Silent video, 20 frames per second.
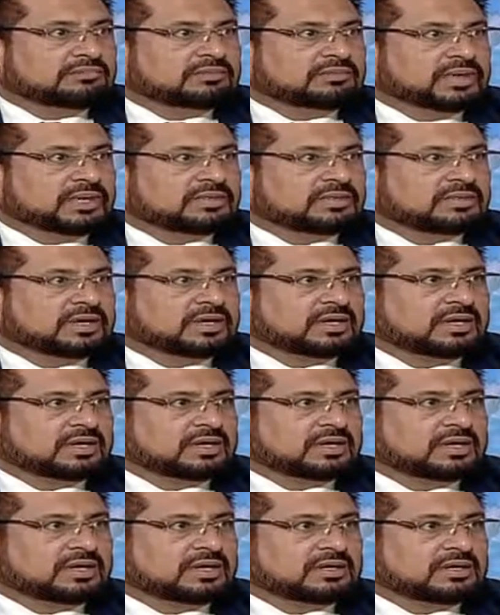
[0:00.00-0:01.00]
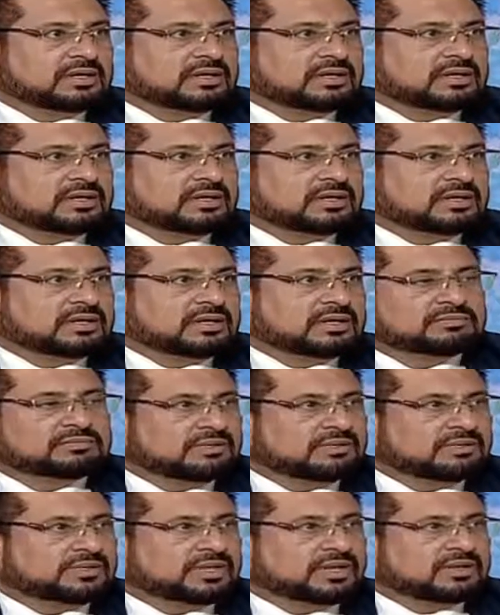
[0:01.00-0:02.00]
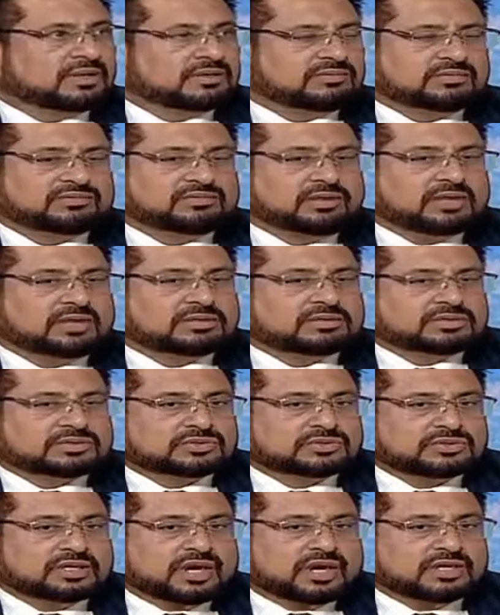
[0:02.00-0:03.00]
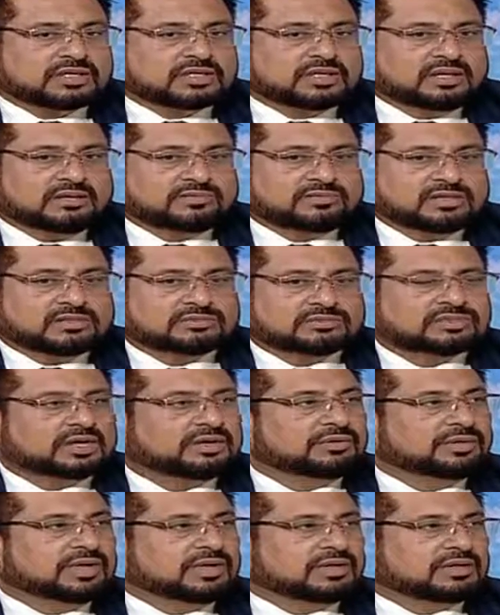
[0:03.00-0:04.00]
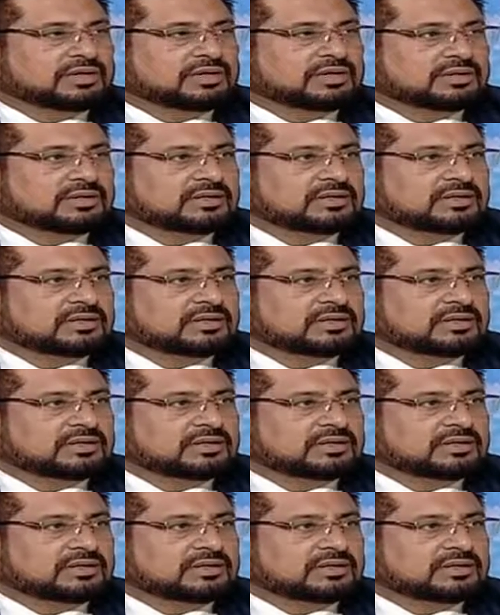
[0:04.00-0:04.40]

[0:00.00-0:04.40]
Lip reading: being that I'm Muslim, that what should I deliver to the humanity?